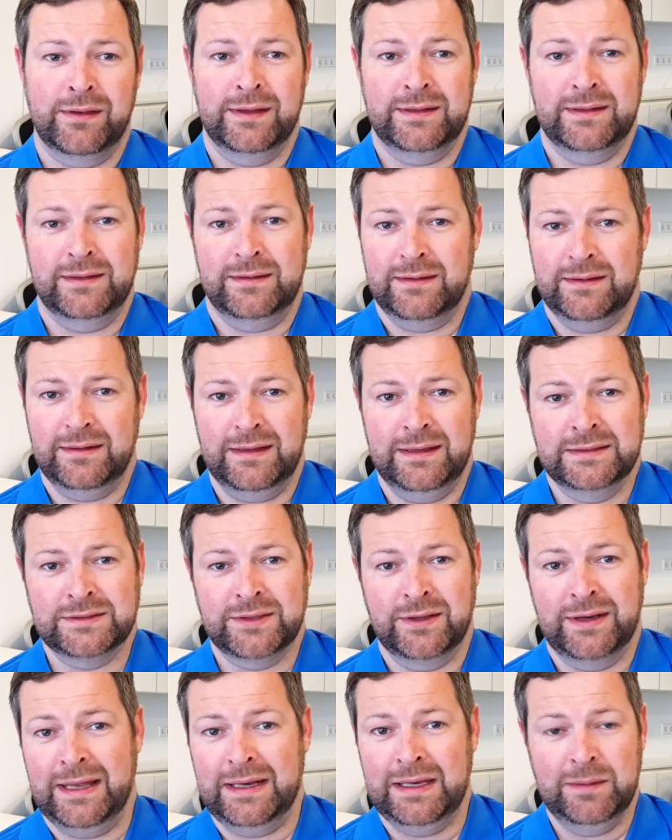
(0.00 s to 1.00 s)
that
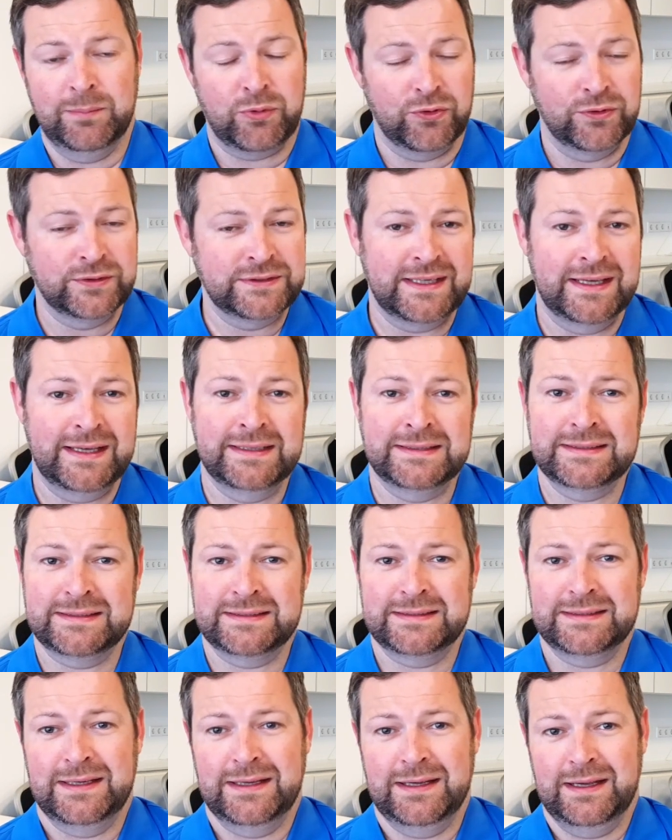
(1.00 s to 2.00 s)
is on any
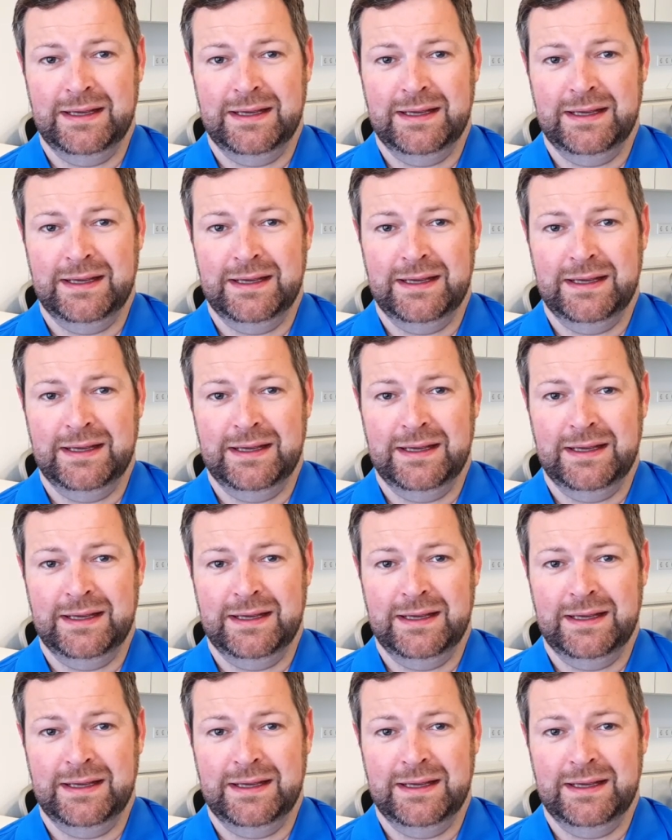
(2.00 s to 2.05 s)
process.